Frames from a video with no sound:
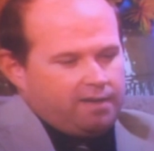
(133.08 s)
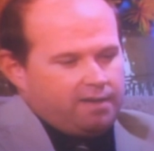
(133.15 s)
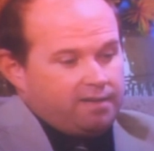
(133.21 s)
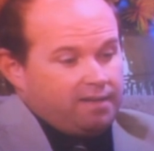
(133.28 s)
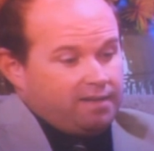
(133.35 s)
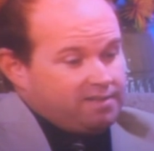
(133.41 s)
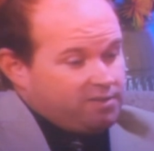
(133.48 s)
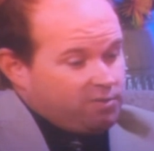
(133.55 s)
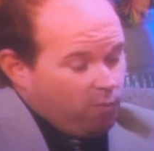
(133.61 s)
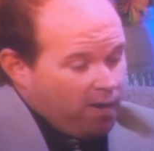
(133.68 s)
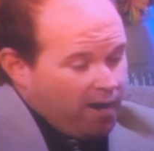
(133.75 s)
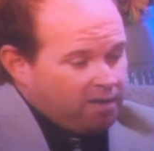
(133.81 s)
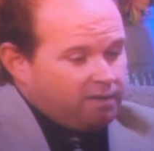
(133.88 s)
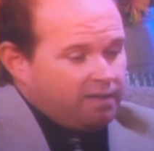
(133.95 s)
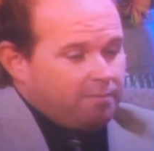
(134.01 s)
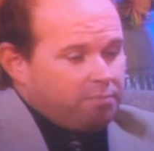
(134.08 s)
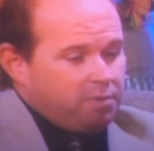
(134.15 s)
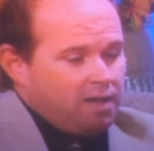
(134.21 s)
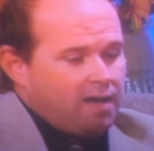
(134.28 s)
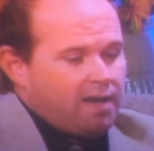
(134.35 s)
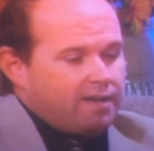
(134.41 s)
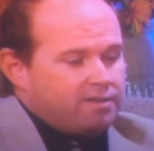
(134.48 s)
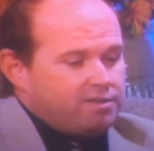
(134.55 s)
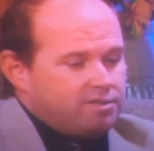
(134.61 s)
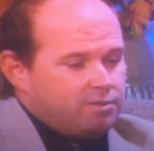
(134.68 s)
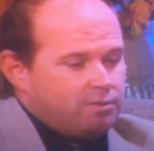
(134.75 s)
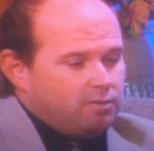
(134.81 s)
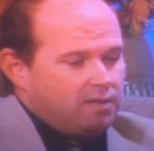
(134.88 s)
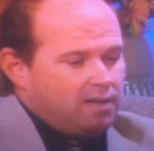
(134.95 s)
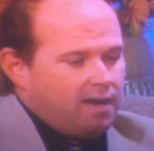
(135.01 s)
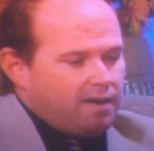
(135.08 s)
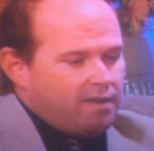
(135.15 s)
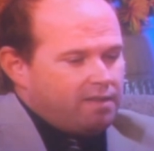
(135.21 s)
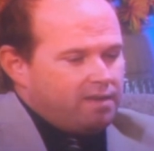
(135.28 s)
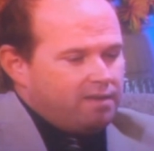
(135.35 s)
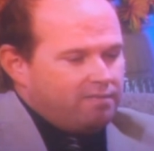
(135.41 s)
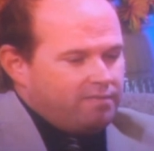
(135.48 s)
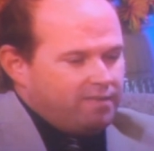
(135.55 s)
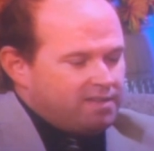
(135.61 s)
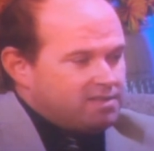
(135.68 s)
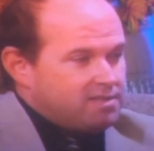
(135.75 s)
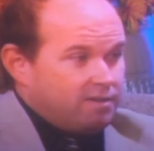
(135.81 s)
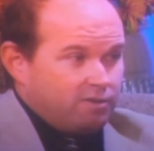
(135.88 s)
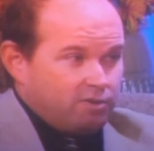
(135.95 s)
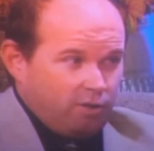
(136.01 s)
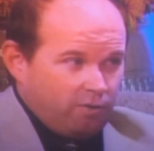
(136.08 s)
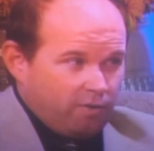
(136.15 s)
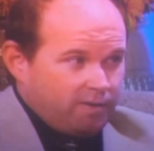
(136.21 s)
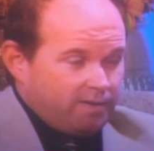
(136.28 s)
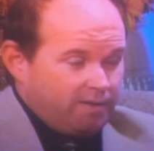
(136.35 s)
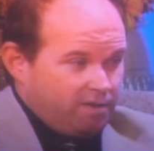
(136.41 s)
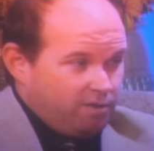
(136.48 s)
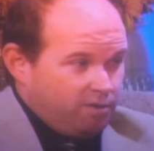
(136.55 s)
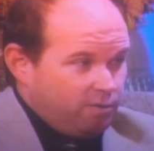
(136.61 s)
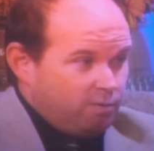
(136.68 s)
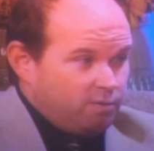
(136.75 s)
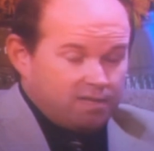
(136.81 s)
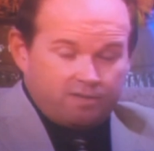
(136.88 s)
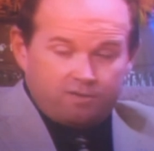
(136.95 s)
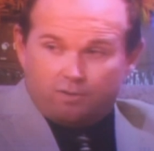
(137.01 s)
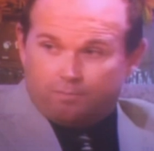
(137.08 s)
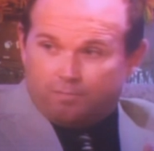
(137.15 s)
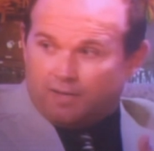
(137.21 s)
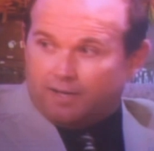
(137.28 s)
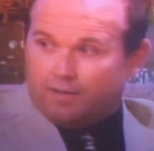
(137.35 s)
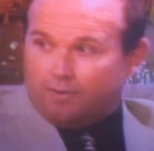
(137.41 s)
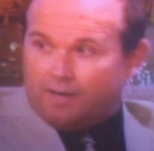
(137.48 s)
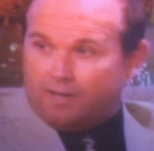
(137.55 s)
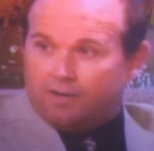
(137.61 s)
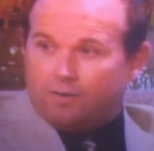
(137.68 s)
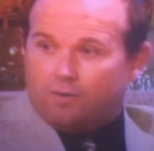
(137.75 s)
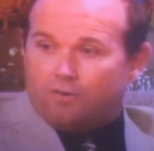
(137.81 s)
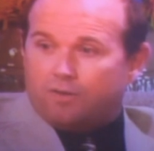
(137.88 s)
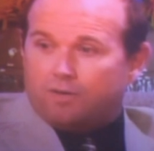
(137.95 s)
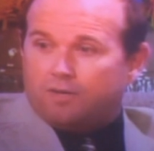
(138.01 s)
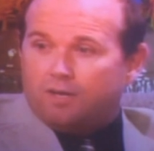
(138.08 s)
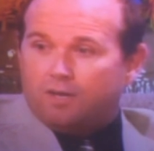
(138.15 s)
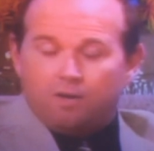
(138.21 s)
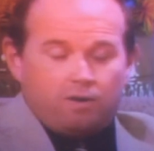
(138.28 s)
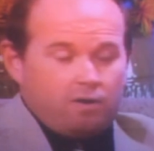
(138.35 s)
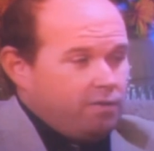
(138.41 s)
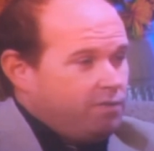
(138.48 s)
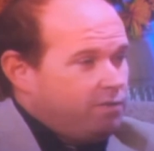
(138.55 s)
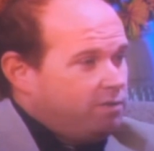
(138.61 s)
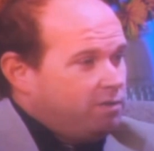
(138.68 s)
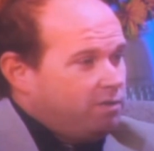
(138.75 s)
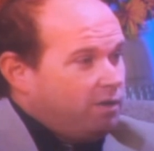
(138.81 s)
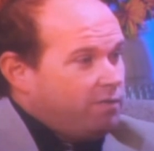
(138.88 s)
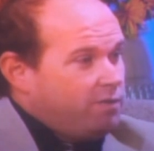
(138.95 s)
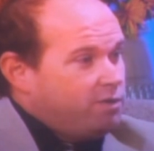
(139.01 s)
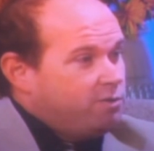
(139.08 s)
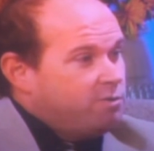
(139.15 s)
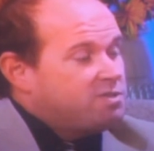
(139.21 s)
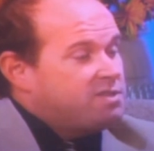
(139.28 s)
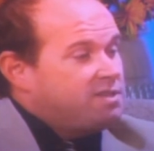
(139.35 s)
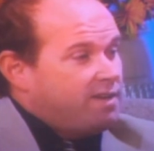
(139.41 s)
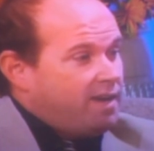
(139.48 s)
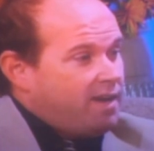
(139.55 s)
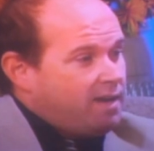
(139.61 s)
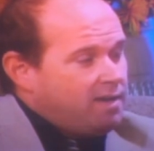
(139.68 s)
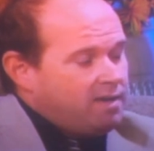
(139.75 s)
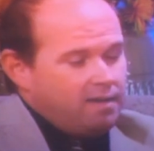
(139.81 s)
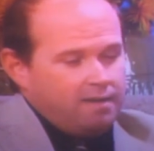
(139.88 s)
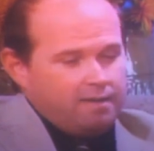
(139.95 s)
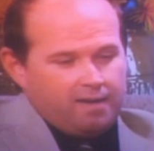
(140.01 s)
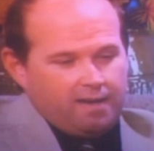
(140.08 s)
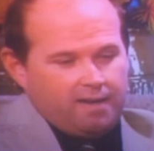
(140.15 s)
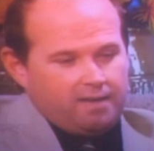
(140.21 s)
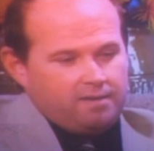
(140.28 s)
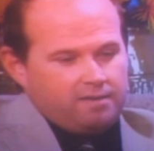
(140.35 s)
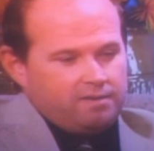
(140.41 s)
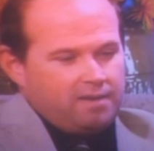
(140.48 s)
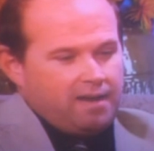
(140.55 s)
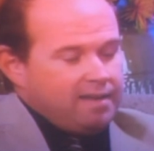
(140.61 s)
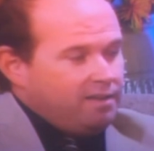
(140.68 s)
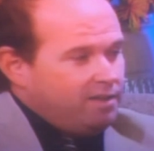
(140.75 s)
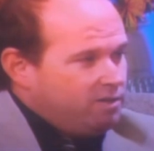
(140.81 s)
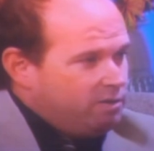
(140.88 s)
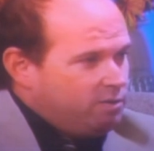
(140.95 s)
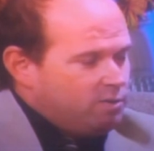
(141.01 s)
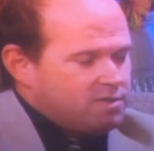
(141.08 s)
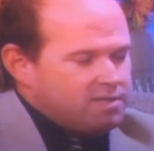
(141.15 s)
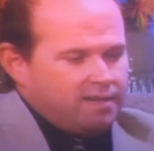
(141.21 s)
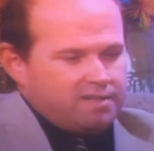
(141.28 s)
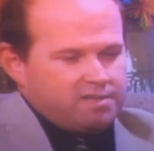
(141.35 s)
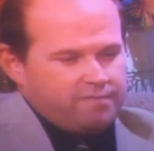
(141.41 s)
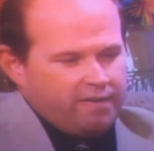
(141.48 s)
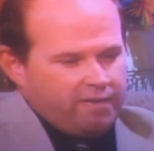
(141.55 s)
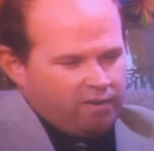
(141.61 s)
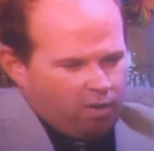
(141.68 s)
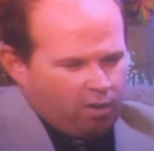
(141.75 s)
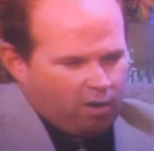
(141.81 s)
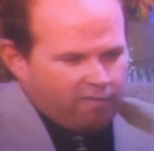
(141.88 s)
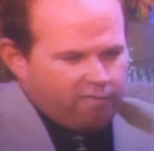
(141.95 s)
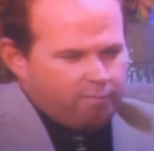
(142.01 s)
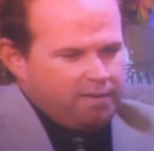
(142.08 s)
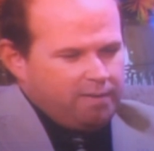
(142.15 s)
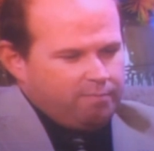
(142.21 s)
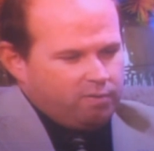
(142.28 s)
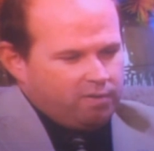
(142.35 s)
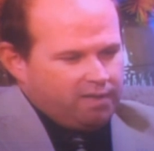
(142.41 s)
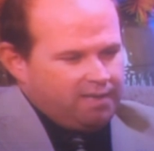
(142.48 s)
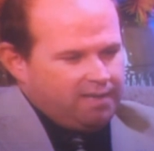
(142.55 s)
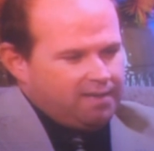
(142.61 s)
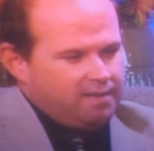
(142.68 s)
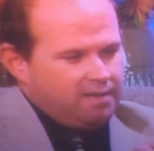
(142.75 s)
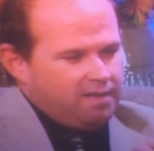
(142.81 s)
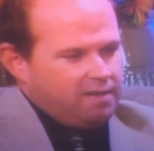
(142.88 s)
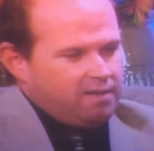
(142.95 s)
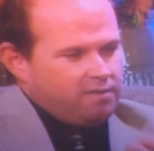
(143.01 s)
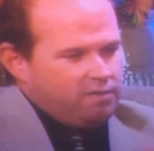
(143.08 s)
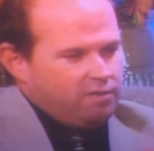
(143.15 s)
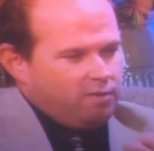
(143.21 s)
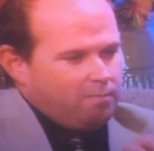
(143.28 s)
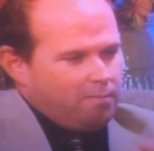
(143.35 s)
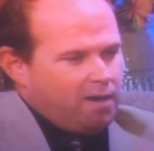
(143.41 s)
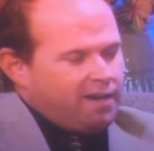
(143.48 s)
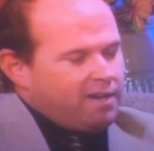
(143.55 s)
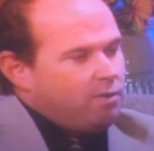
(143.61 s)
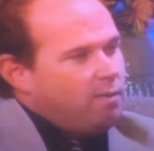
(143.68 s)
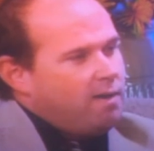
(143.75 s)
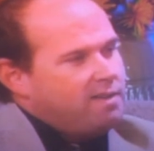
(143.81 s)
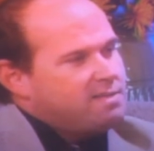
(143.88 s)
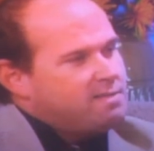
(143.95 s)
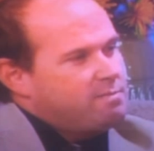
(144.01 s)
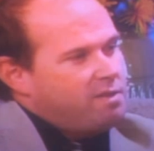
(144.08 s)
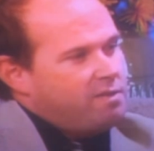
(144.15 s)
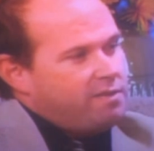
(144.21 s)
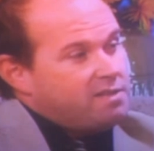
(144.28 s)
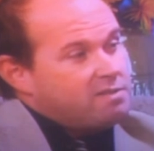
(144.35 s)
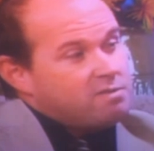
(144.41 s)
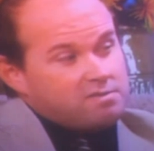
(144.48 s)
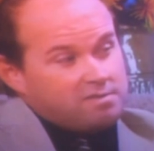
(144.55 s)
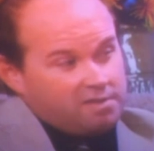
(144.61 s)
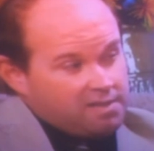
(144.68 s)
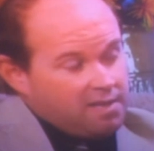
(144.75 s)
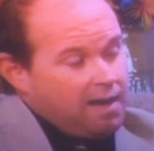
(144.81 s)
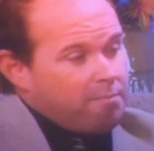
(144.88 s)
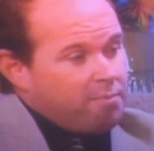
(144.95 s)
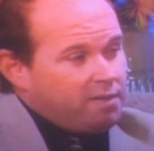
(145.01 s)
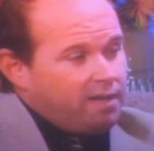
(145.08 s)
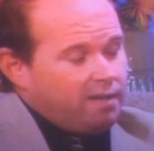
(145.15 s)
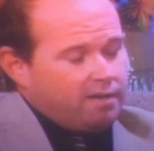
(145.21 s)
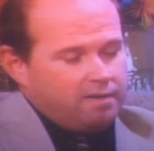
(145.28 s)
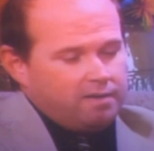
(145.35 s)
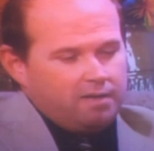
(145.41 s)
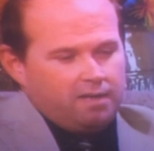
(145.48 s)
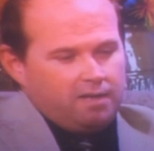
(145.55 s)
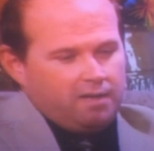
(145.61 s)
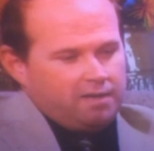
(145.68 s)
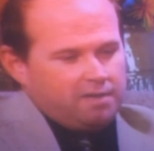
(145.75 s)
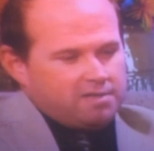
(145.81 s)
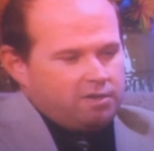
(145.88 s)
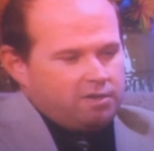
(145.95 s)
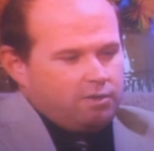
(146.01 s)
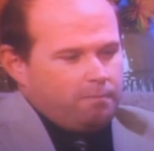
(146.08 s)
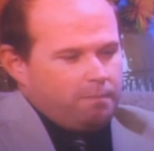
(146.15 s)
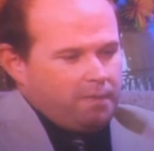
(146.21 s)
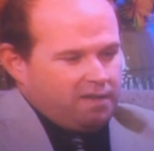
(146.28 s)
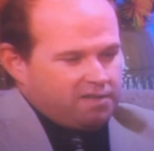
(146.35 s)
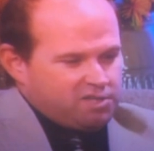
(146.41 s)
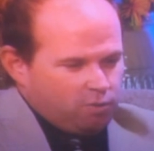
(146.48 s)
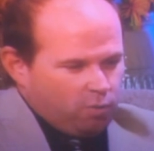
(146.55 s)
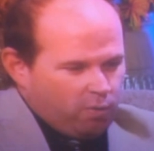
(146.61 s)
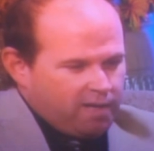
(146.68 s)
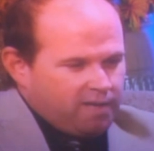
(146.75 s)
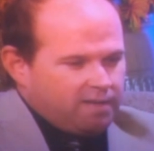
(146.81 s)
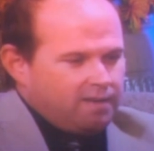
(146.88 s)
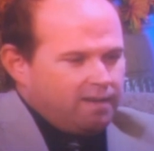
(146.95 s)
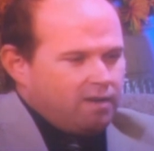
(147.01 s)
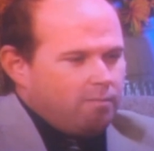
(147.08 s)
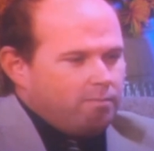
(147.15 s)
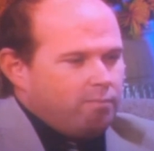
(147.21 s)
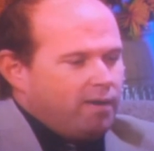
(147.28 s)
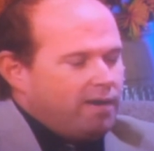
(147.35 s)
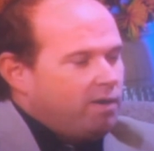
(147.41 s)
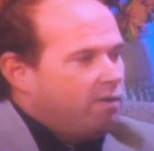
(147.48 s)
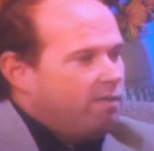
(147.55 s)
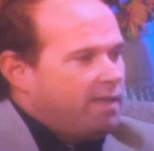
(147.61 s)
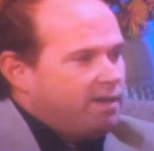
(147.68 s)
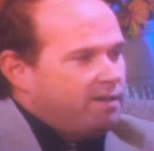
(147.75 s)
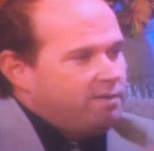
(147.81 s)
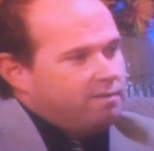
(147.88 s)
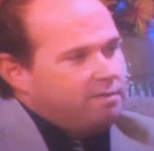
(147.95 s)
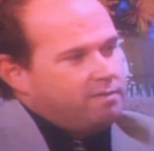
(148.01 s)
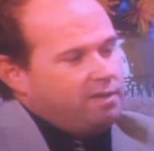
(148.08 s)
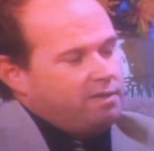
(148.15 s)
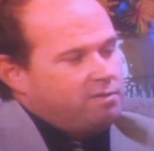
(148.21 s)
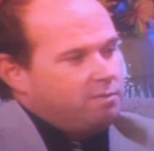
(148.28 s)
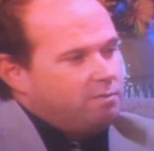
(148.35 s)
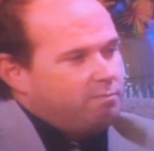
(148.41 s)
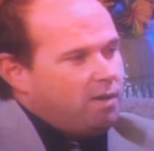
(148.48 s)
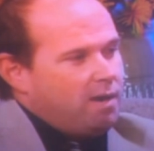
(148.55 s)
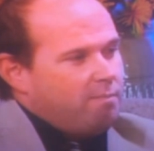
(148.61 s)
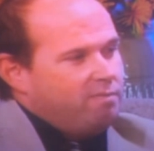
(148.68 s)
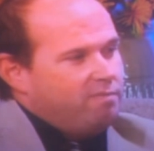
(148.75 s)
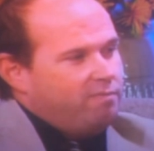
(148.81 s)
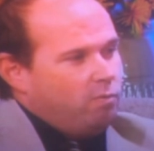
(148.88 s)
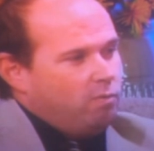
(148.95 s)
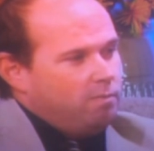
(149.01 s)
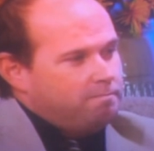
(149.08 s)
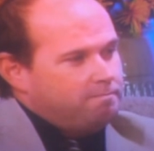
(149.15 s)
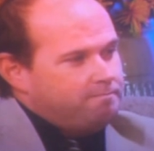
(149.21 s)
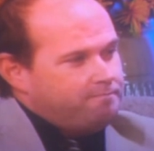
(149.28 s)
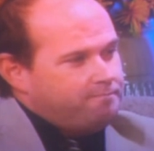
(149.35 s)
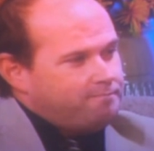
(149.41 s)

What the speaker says: And it directly applied to a lot of the events that are occurring in the news that you're playing right now on the news today, right, and the nightly news. And it's very hard for people to get their mind around some of the things. It's complicated. So a story can help bring all that into a proper form.